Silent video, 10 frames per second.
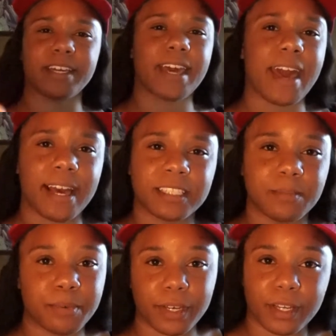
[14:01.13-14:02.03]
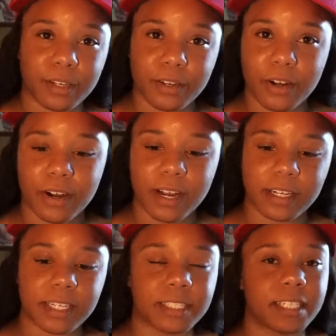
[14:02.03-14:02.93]
gas to put in the car.
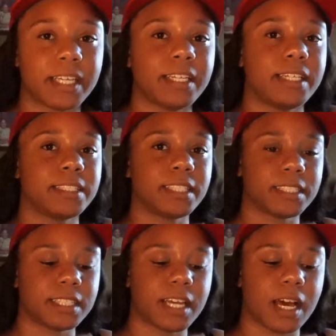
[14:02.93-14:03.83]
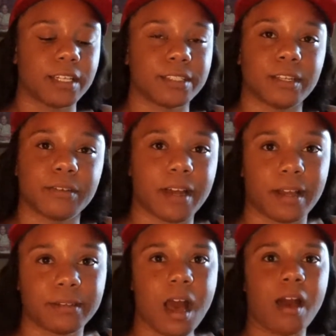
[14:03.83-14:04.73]
And then he said he needs $60, no
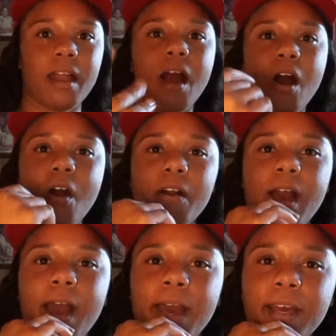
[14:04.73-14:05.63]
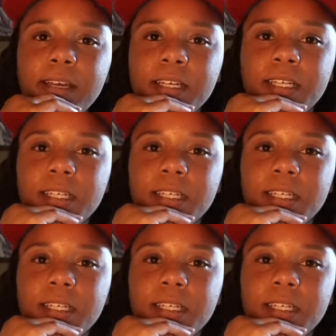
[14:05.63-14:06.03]
cap. I'm like, oh, okay.